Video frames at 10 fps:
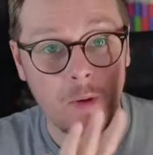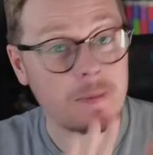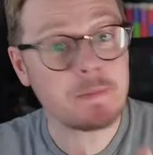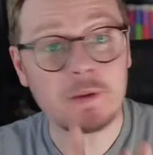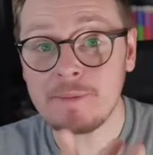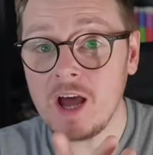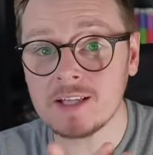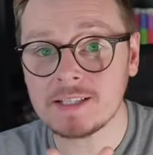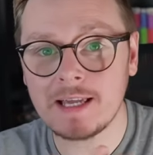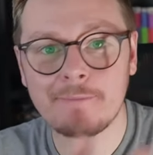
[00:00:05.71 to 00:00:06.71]
but people have been
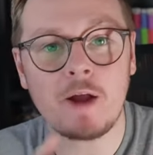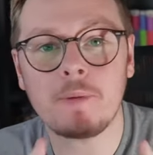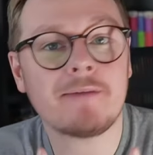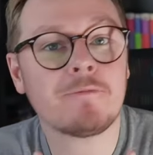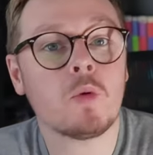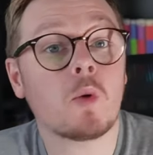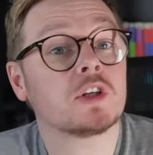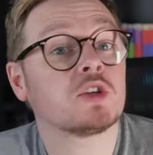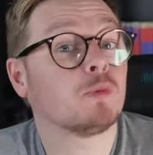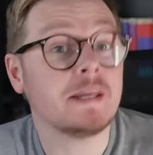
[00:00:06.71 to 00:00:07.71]
asking if I would ever want to
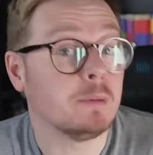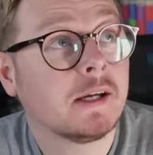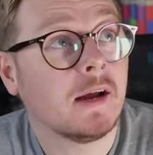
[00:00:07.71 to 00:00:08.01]
watch a reboot.